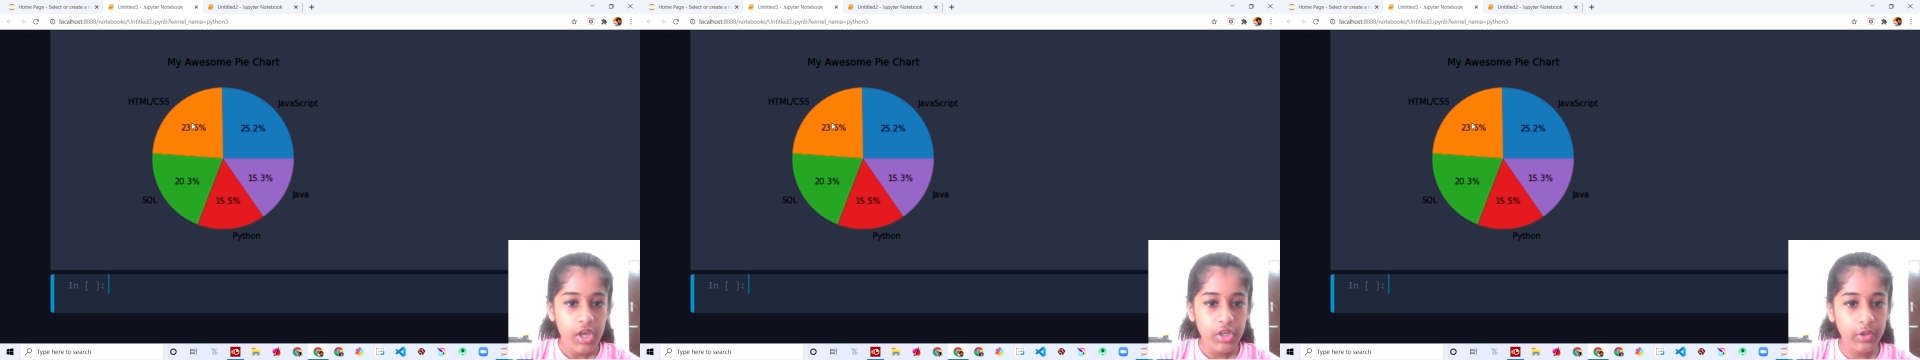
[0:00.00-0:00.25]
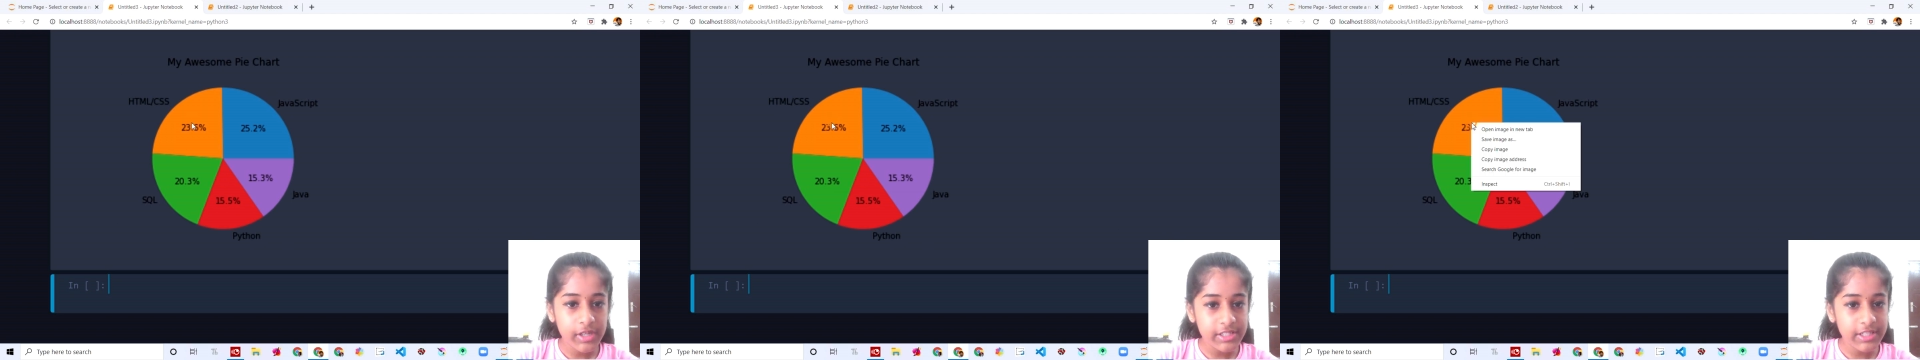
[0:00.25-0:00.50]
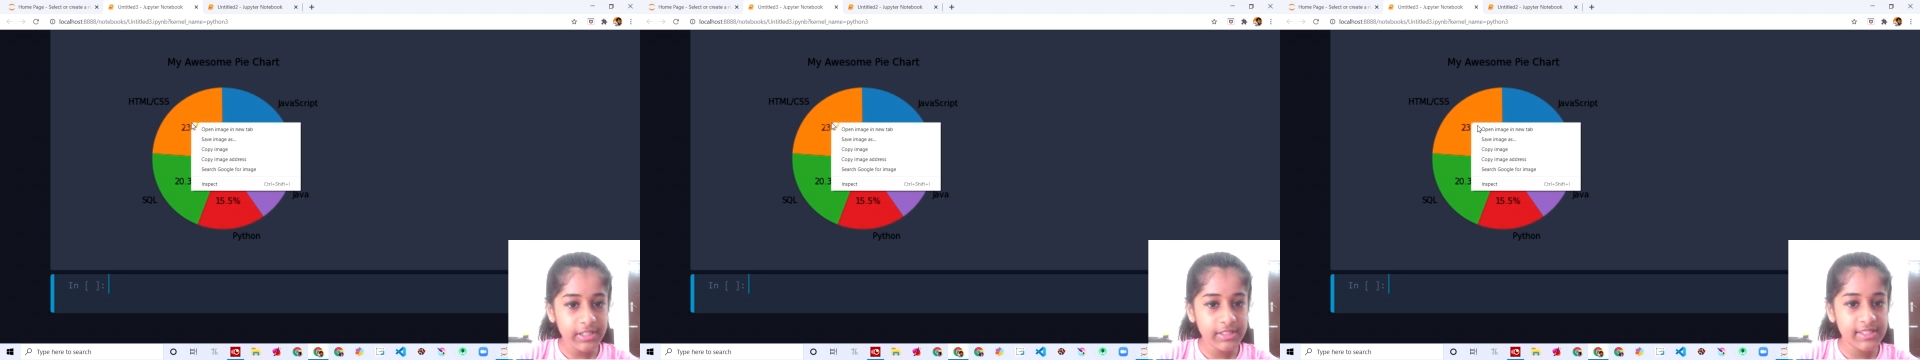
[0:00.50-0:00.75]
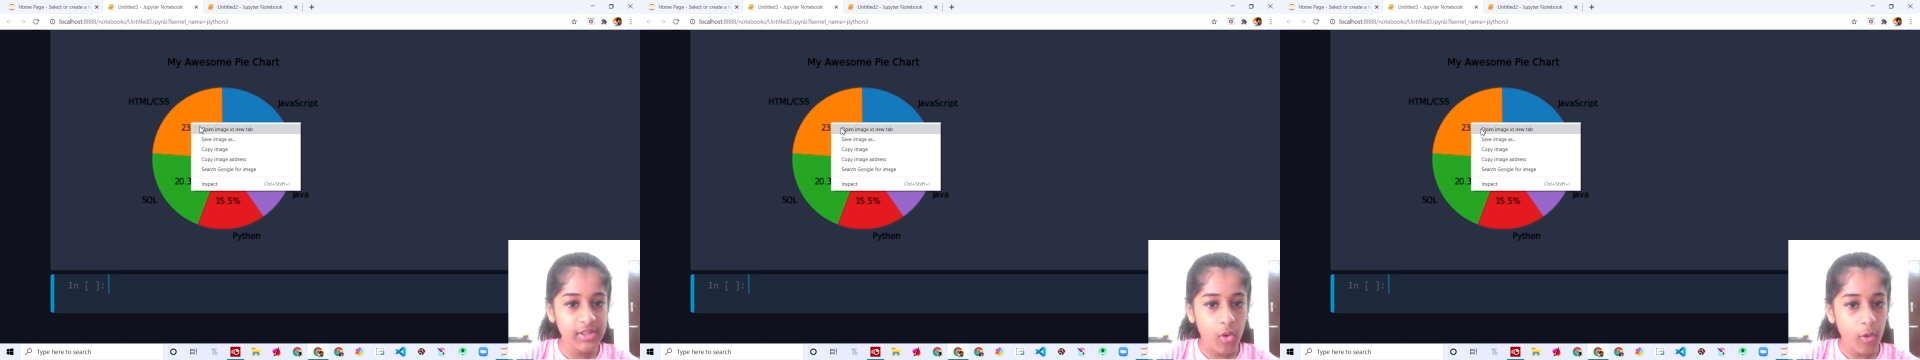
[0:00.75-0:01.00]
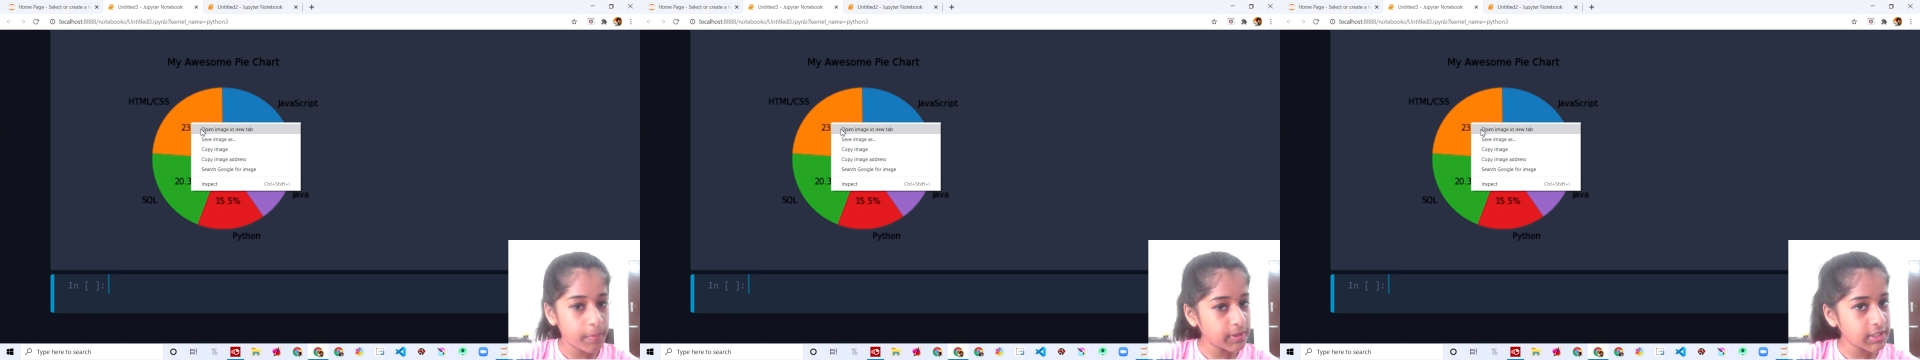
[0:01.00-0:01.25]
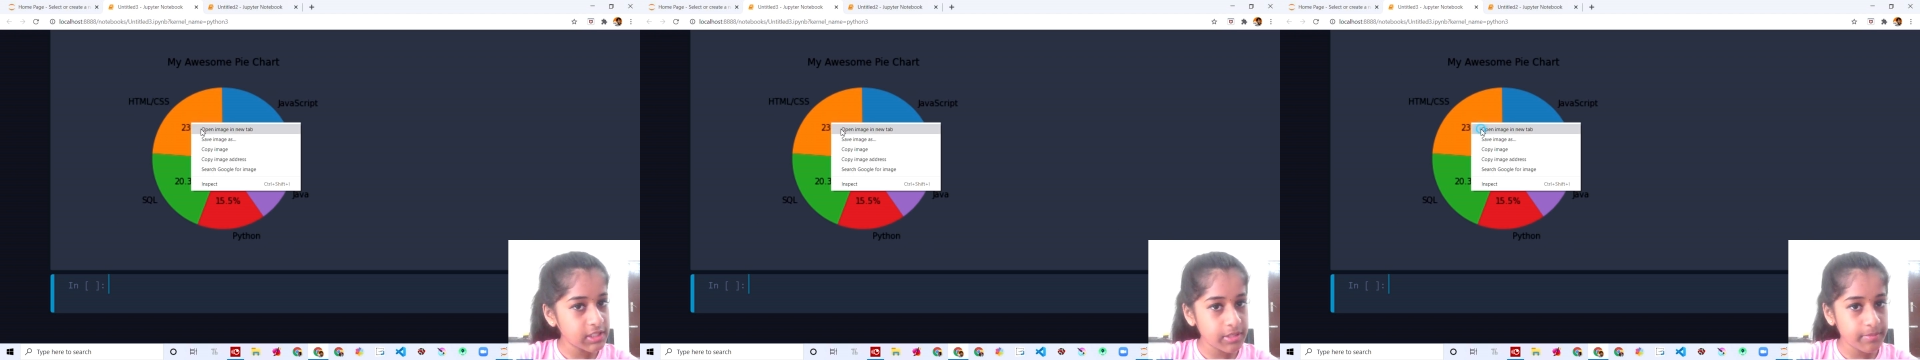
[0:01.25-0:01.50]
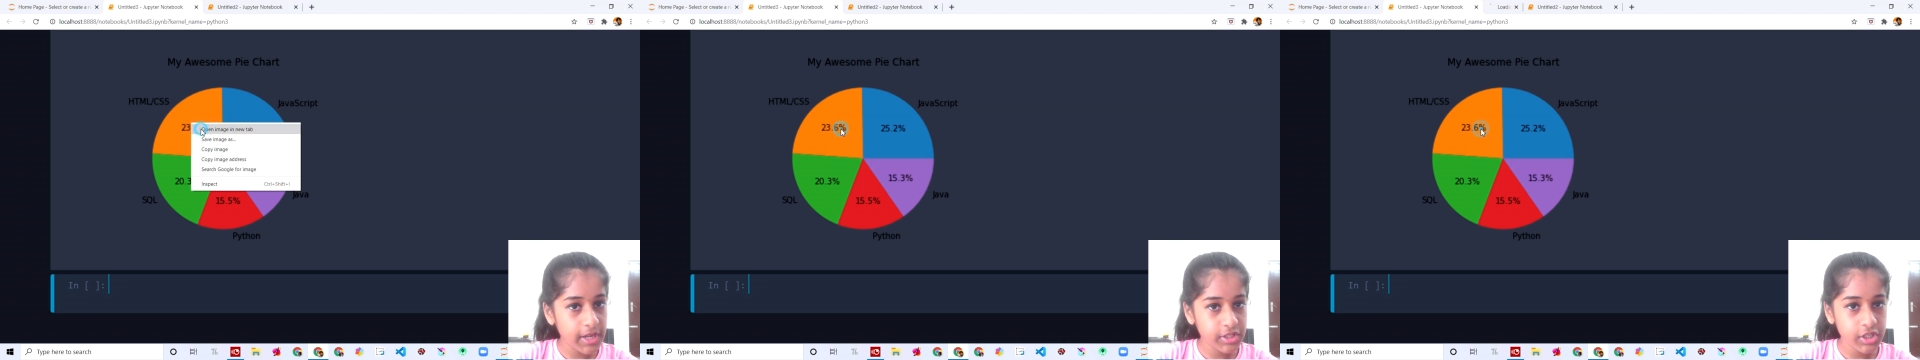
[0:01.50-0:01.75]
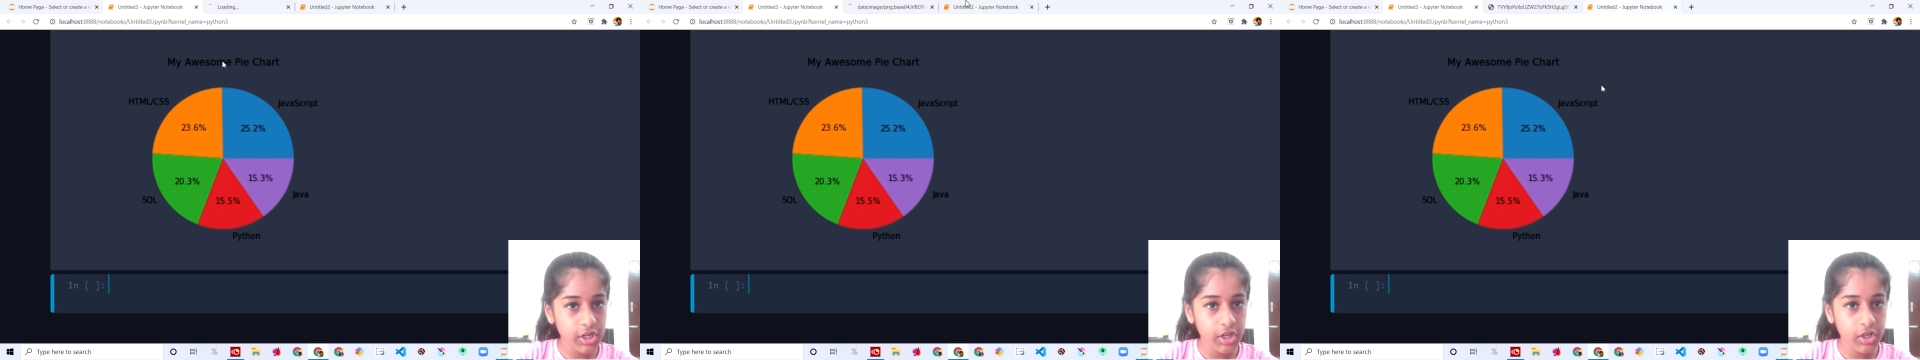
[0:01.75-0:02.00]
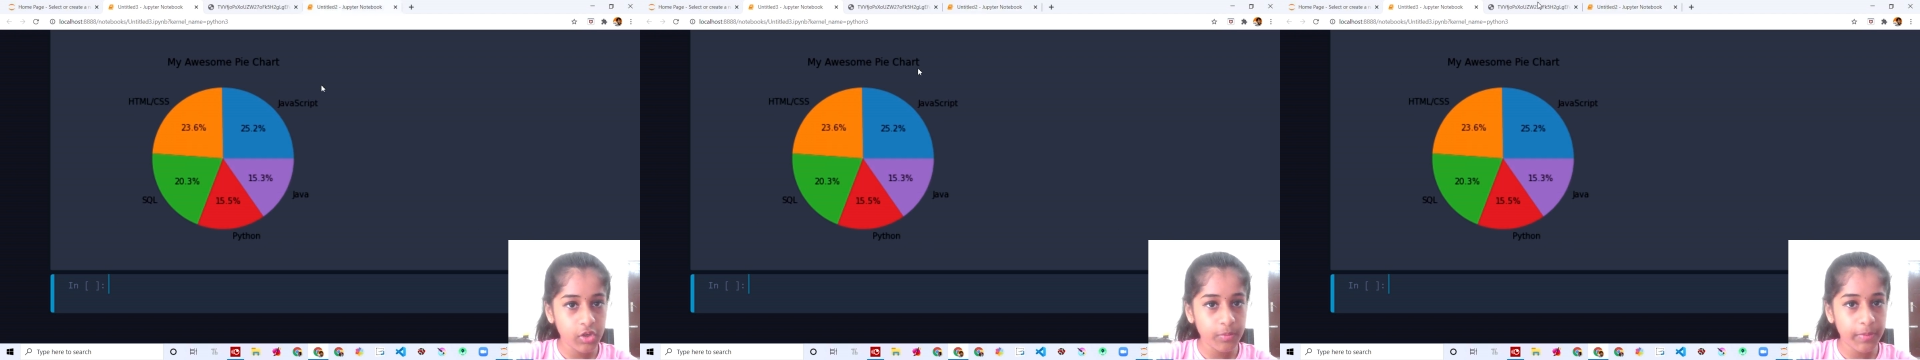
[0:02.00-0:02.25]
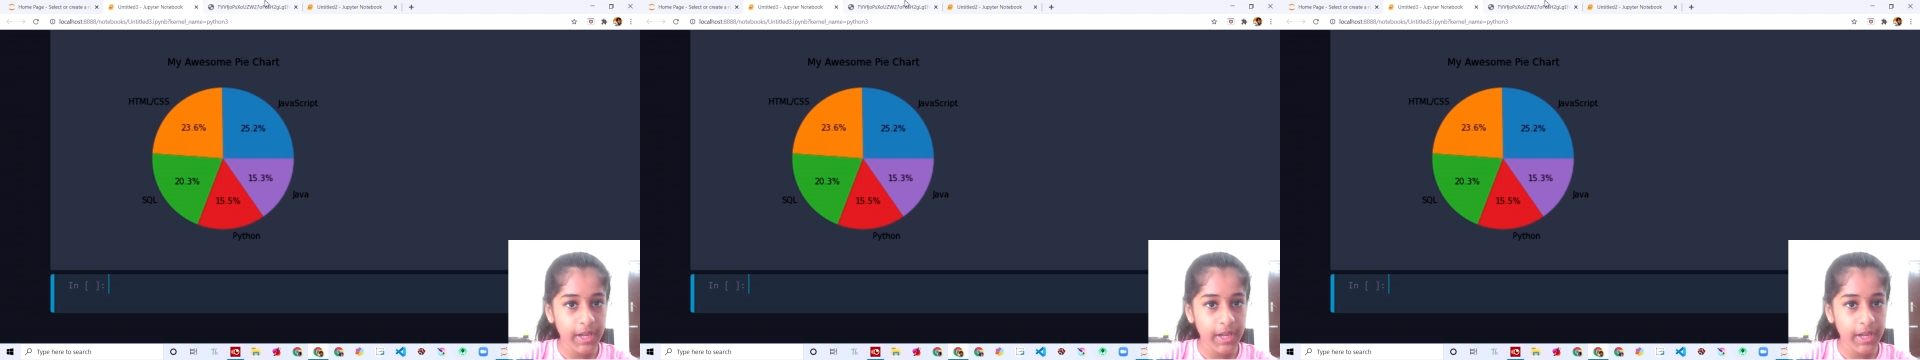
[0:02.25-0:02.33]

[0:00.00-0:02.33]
You can just open this image in a new